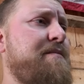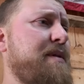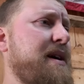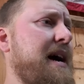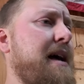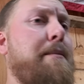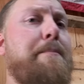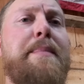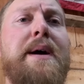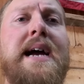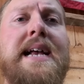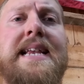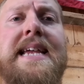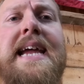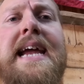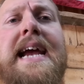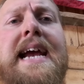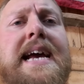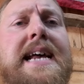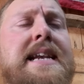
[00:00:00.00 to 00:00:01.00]
we got a bed
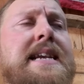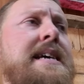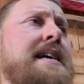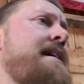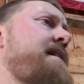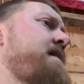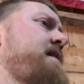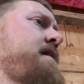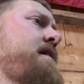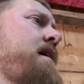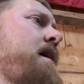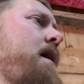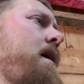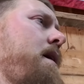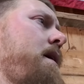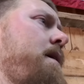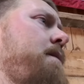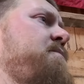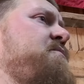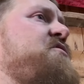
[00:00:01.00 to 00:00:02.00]
can.
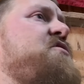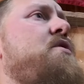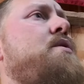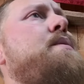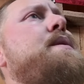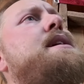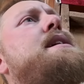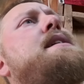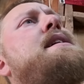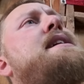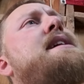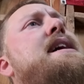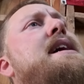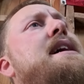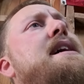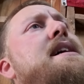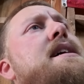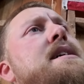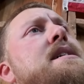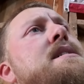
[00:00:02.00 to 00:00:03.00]
So I went, I
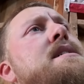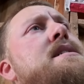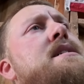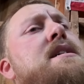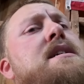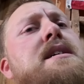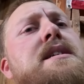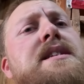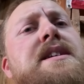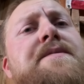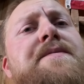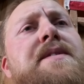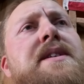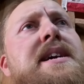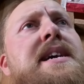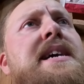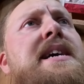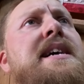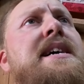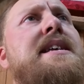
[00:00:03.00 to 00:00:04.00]
got a
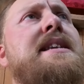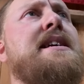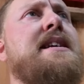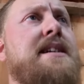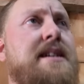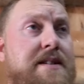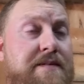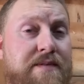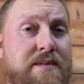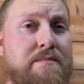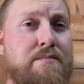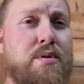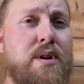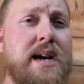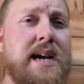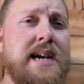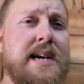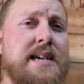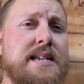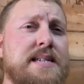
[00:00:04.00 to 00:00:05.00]
different can and a different
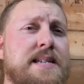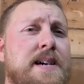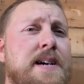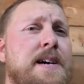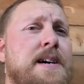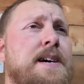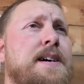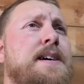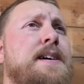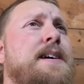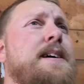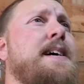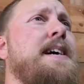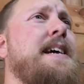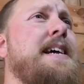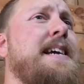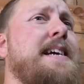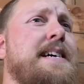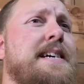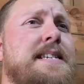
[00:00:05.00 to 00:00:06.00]
brand,
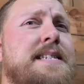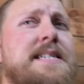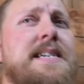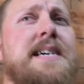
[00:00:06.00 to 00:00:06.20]
and